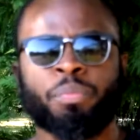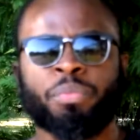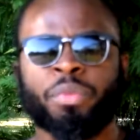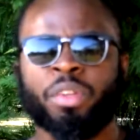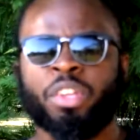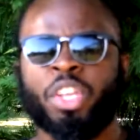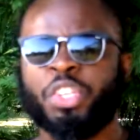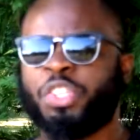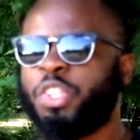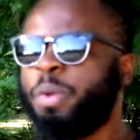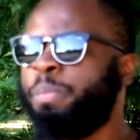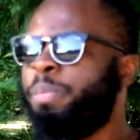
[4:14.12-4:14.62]

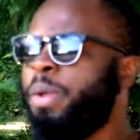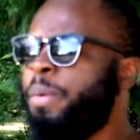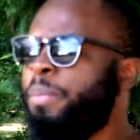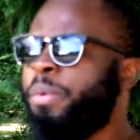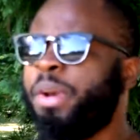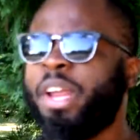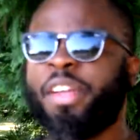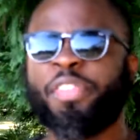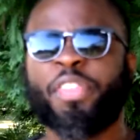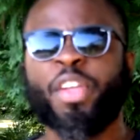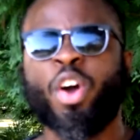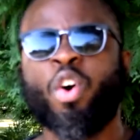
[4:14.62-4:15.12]
There's some people
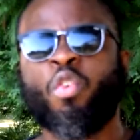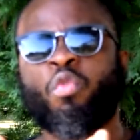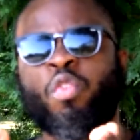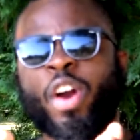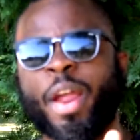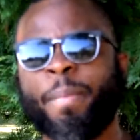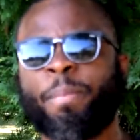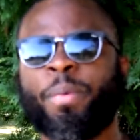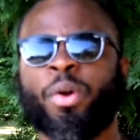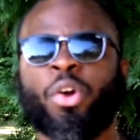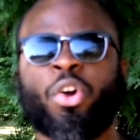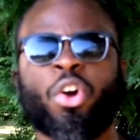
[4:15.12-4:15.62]
that they'll
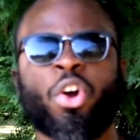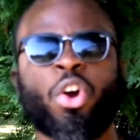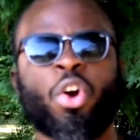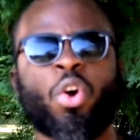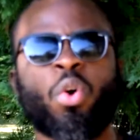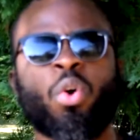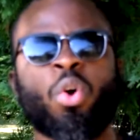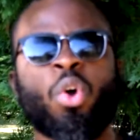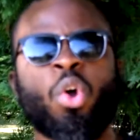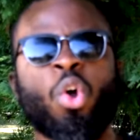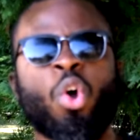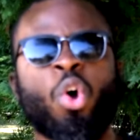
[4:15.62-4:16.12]
rape a
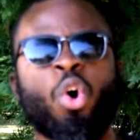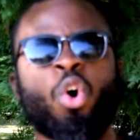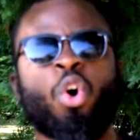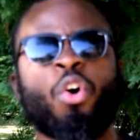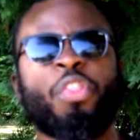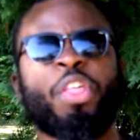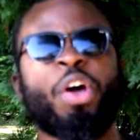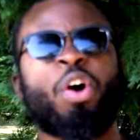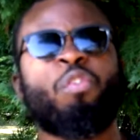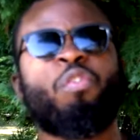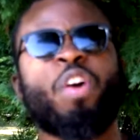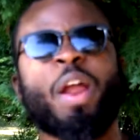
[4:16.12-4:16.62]
girl or
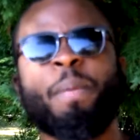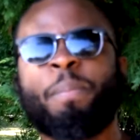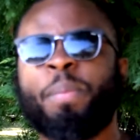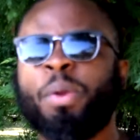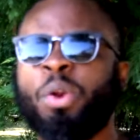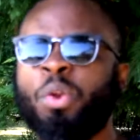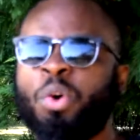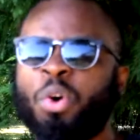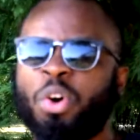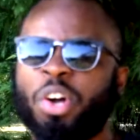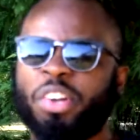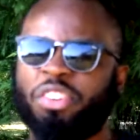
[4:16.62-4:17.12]
they'll rape a
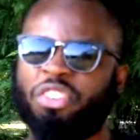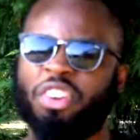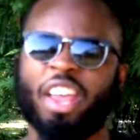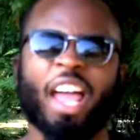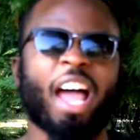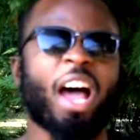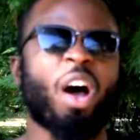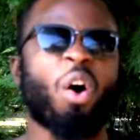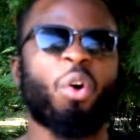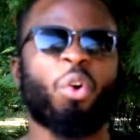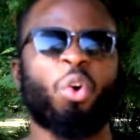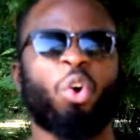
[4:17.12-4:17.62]
little
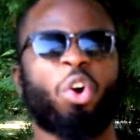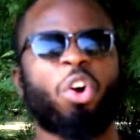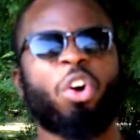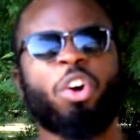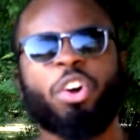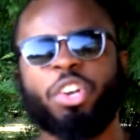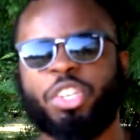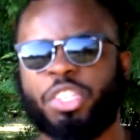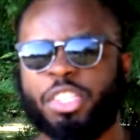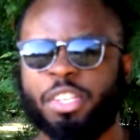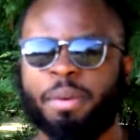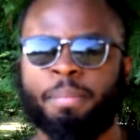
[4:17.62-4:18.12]
child or
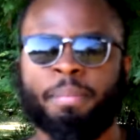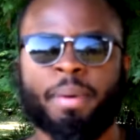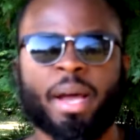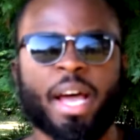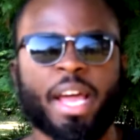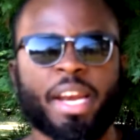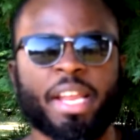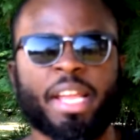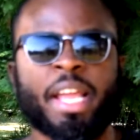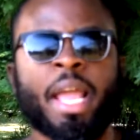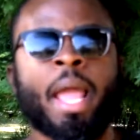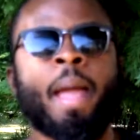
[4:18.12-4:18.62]
hurt
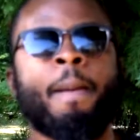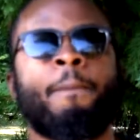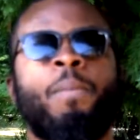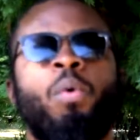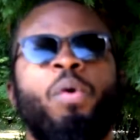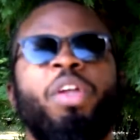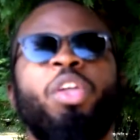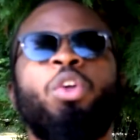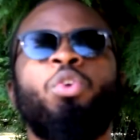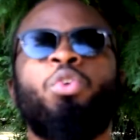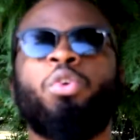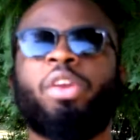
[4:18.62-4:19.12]
somebody. But
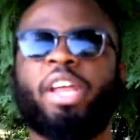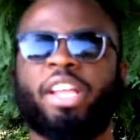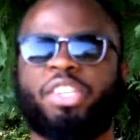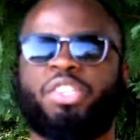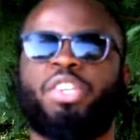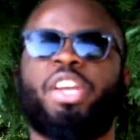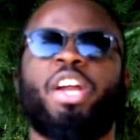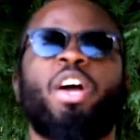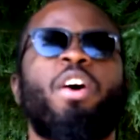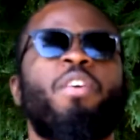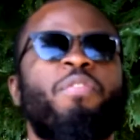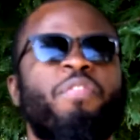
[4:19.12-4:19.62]
when you do that to
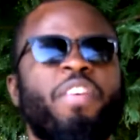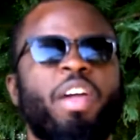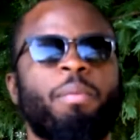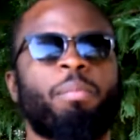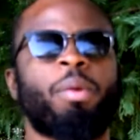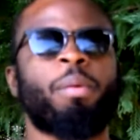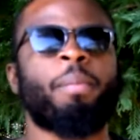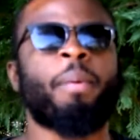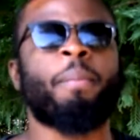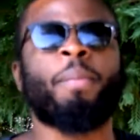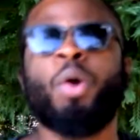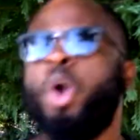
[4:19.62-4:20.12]
their own
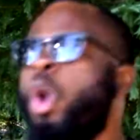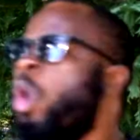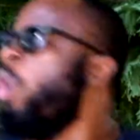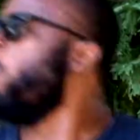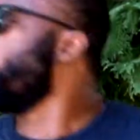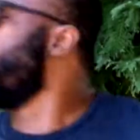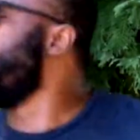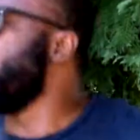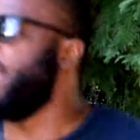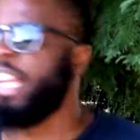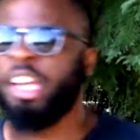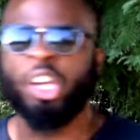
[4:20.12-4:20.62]
family member, who
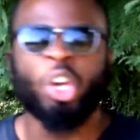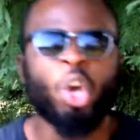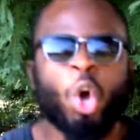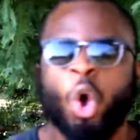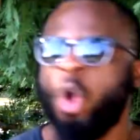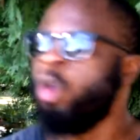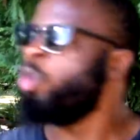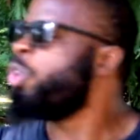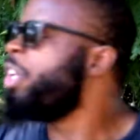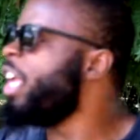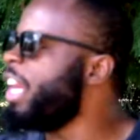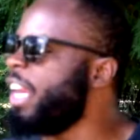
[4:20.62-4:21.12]
did it?
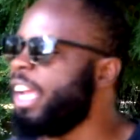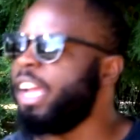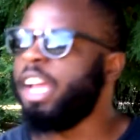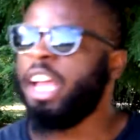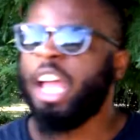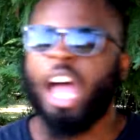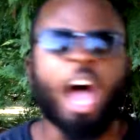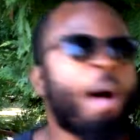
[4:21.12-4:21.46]
Who did it?